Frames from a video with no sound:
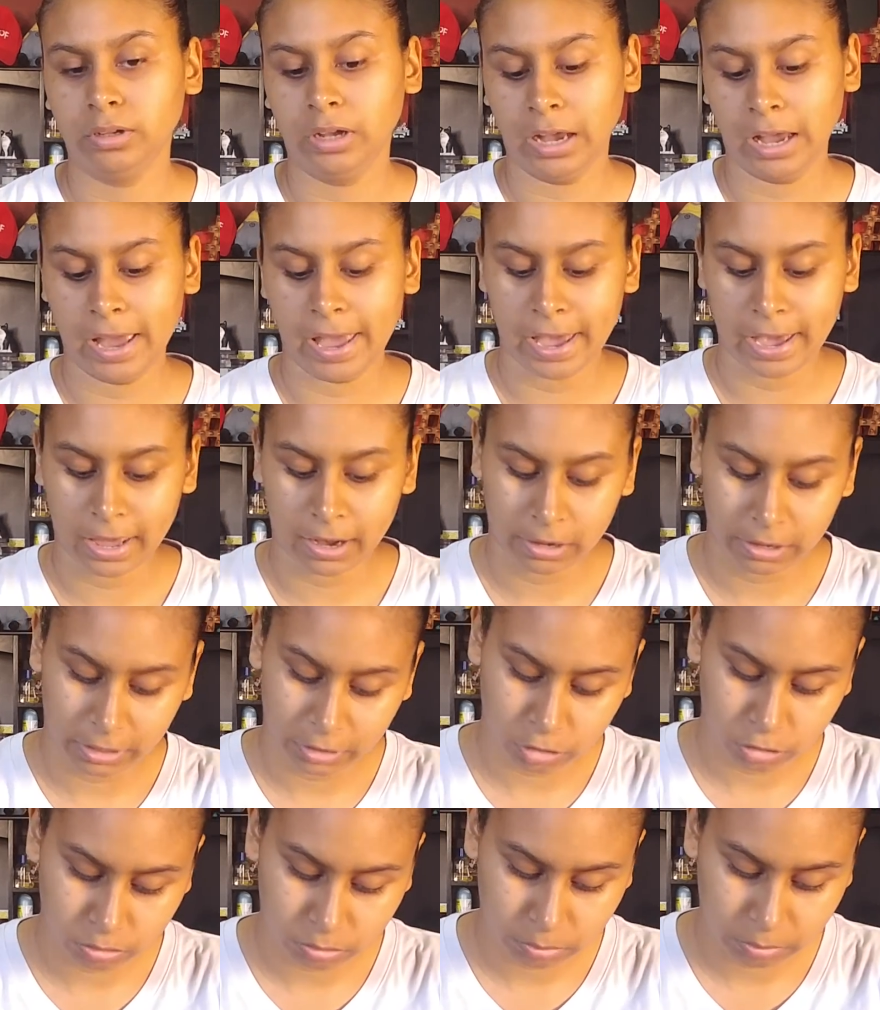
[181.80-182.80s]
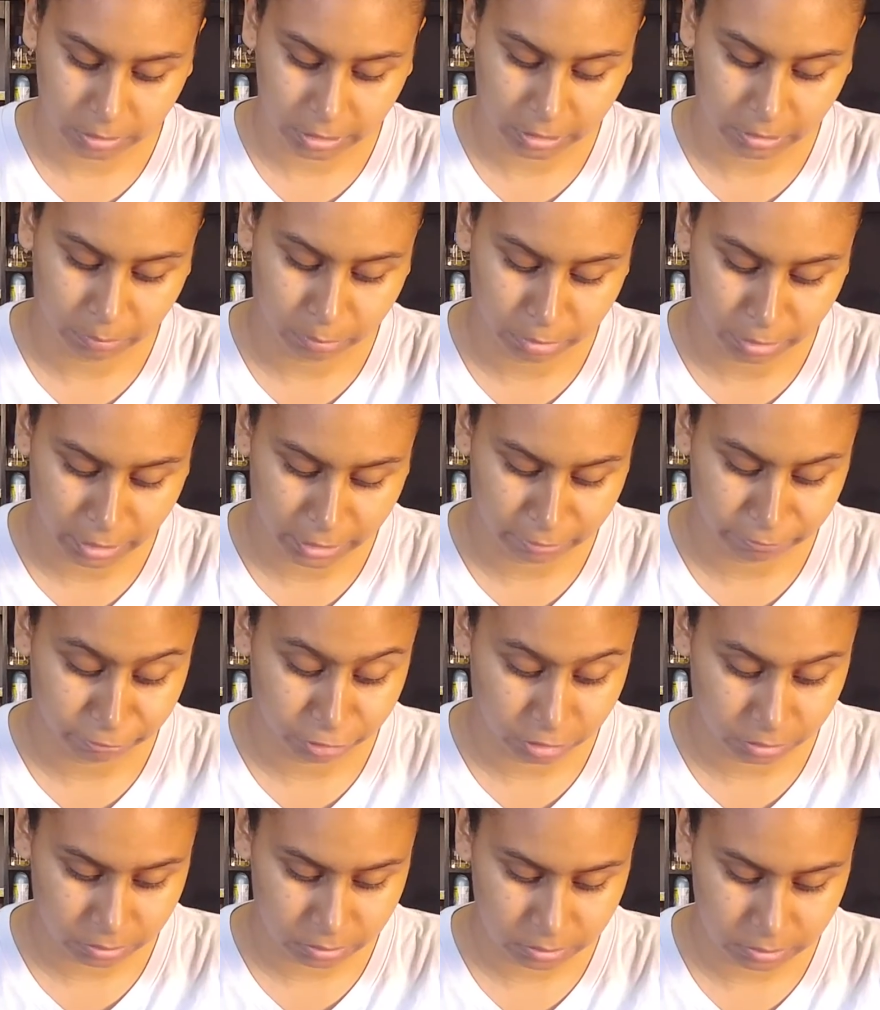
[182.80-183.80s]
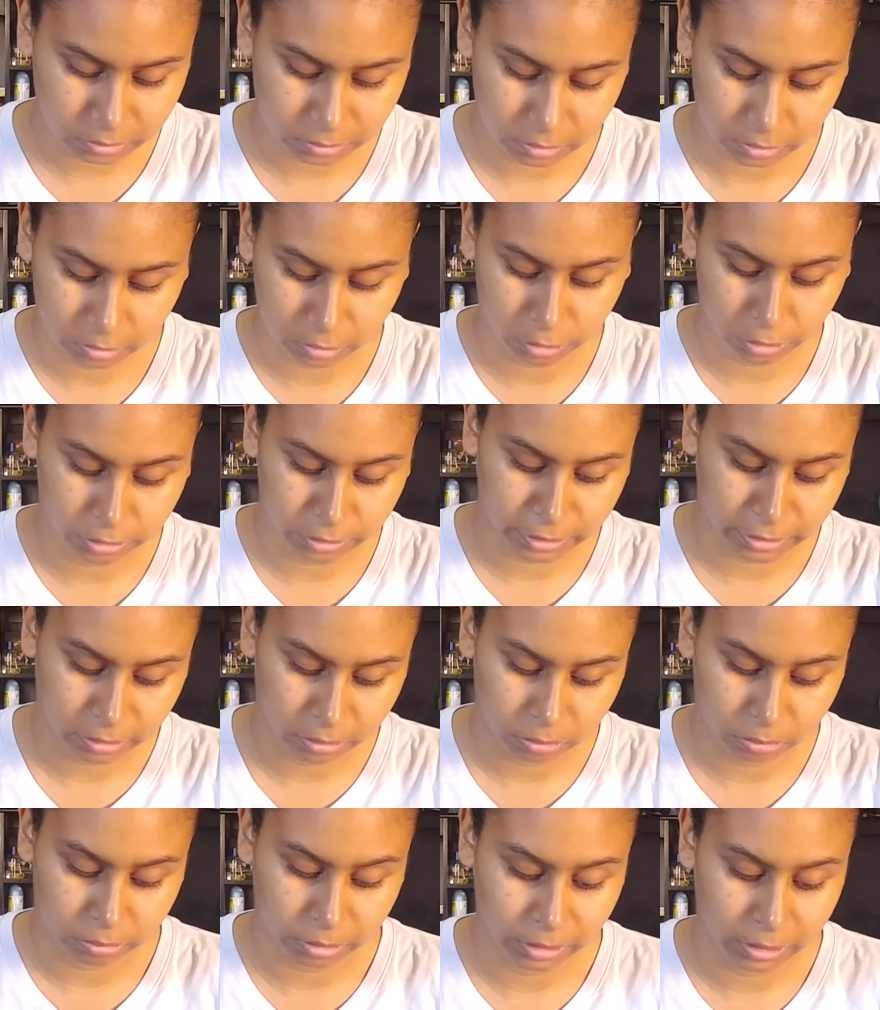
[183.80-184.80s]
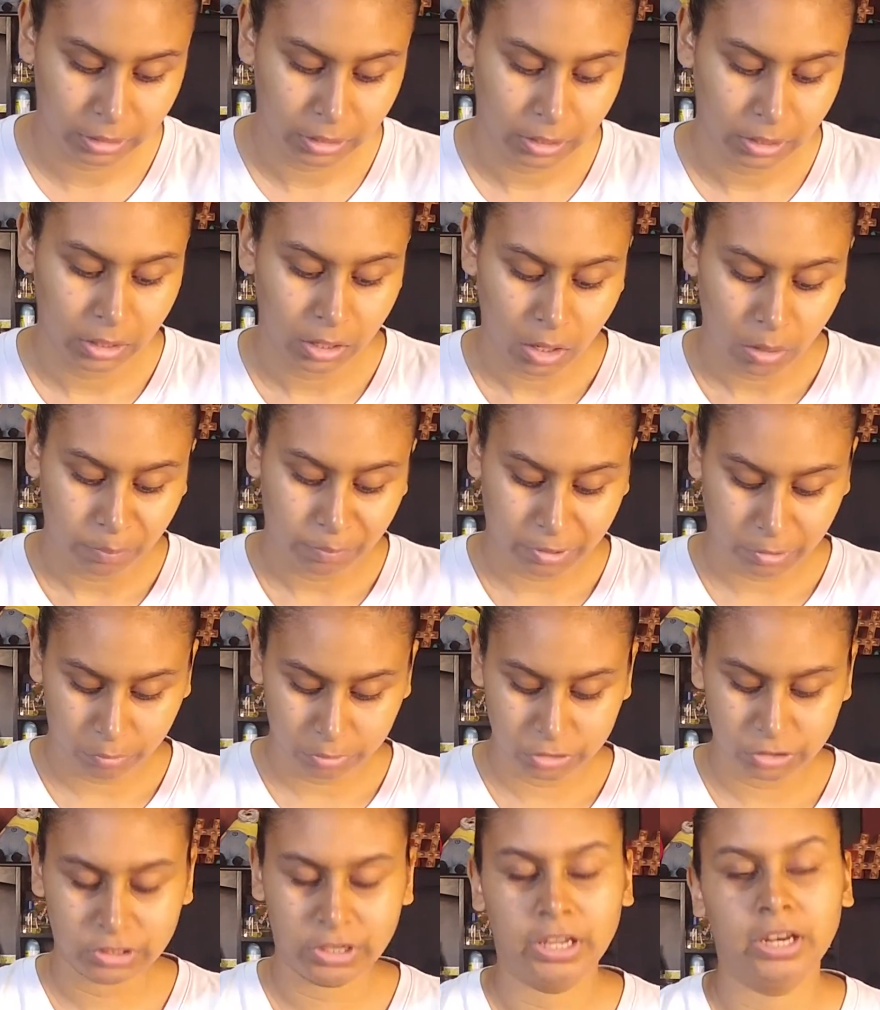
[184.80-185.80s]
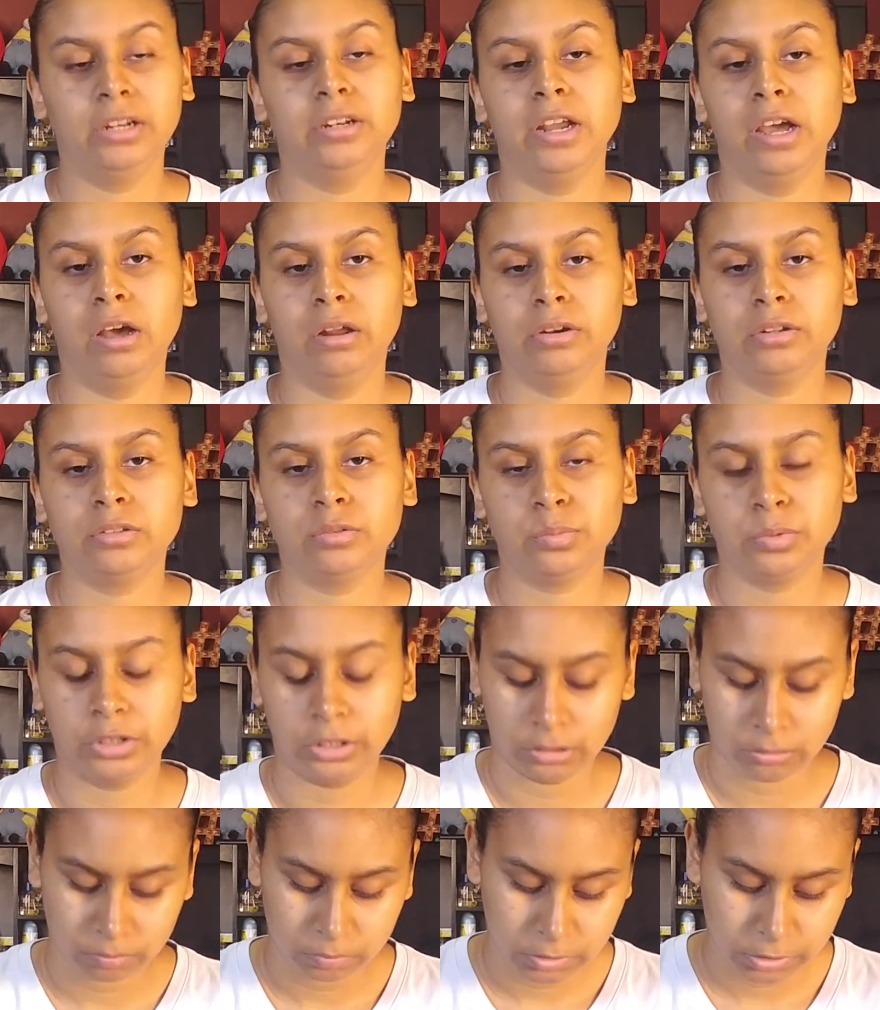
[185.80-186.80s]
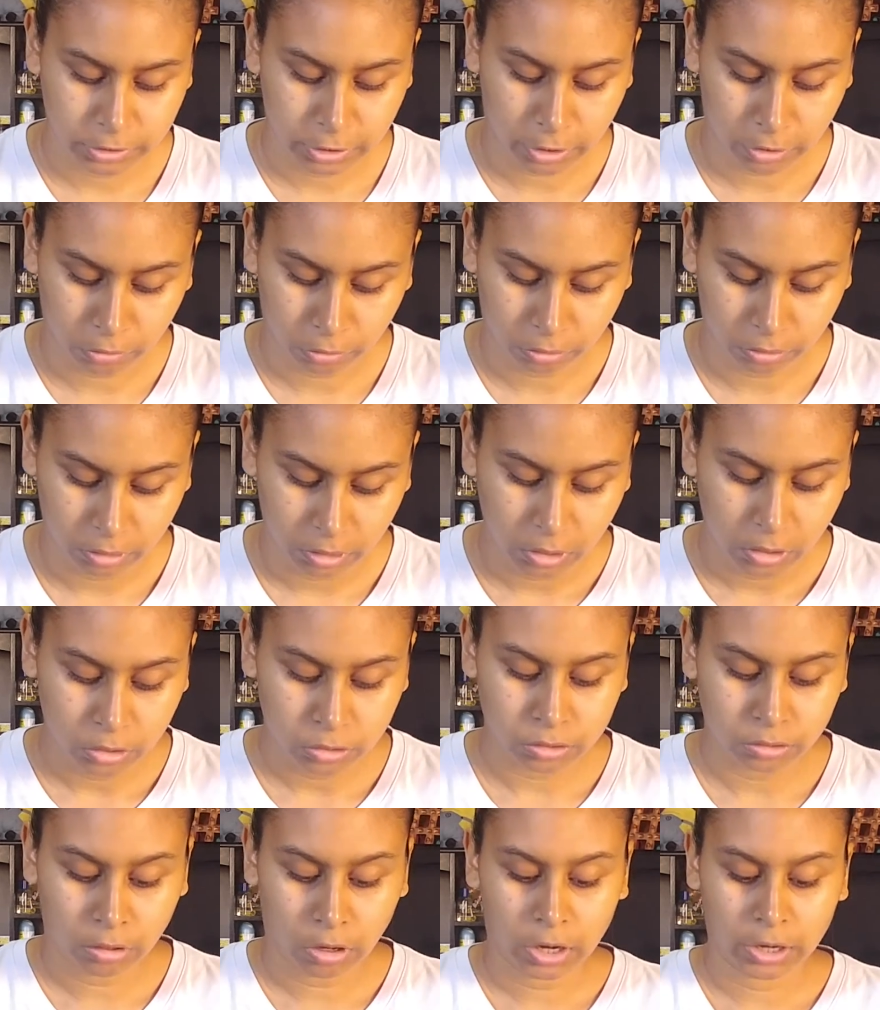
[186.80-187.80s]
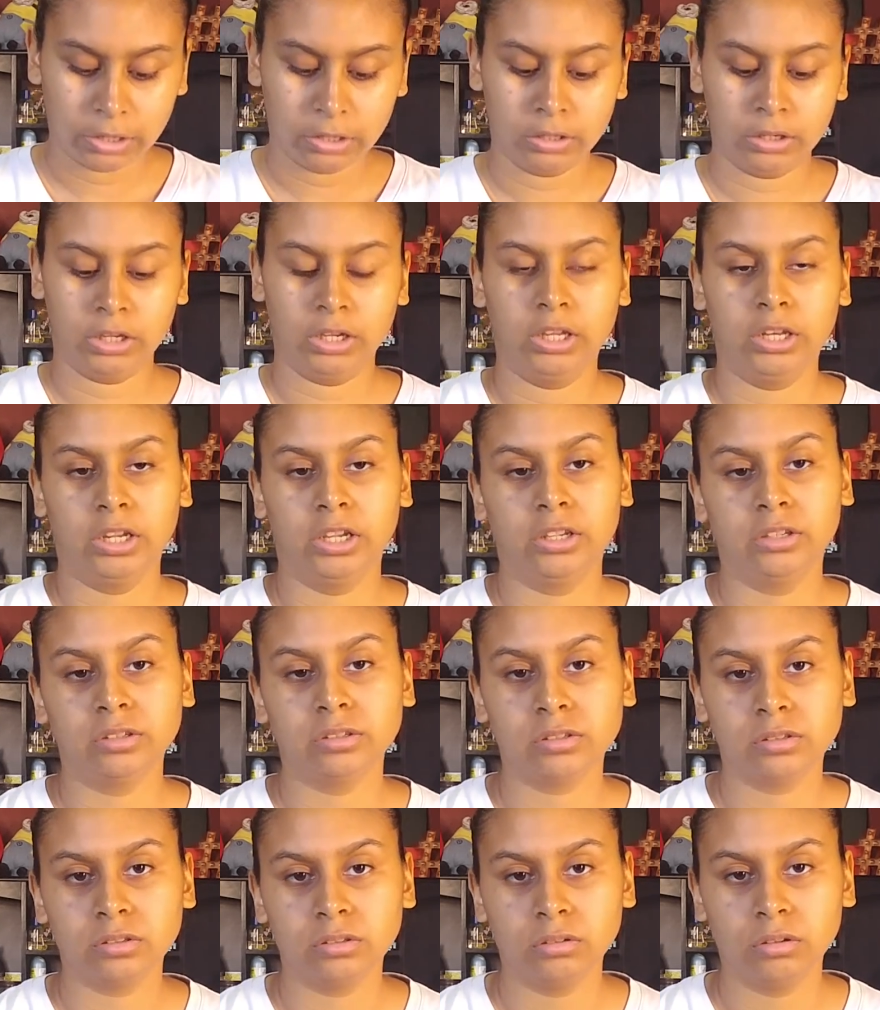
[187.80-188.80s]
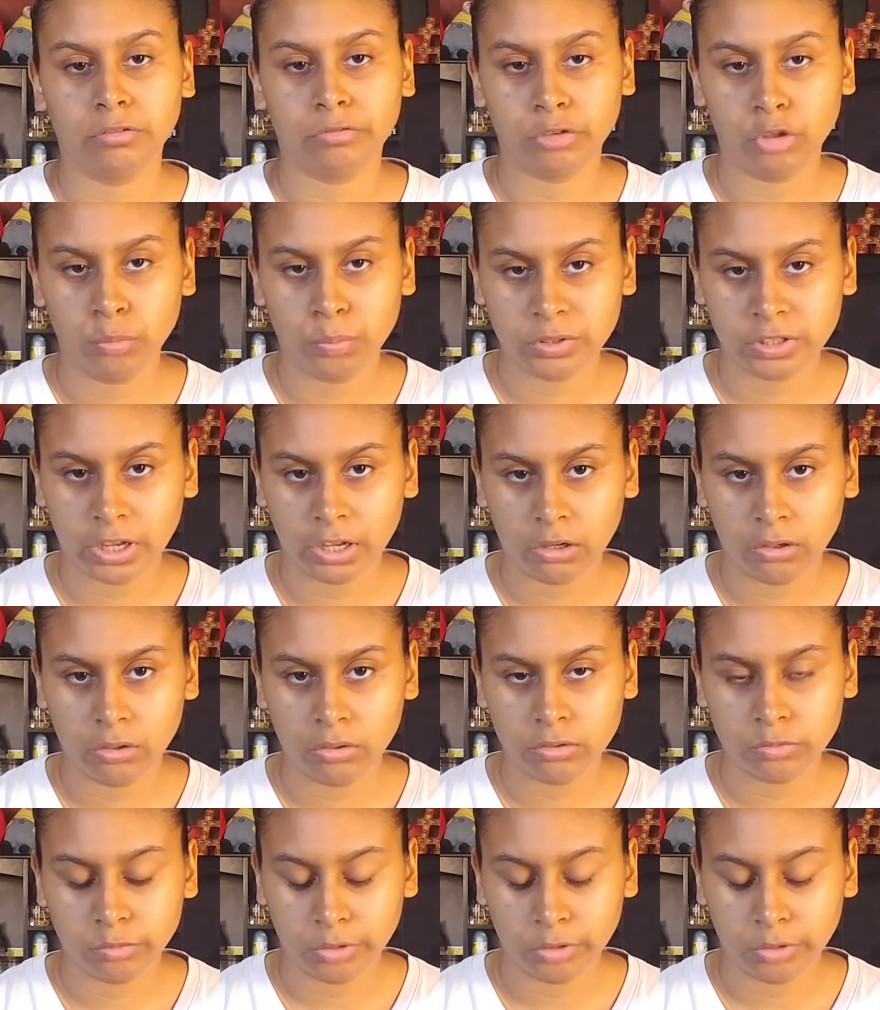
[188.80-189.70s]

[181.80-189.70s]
I had issues with it when I first learned how to do it. But once you get it down, it's pretty standard. So all you need is a few potatoes.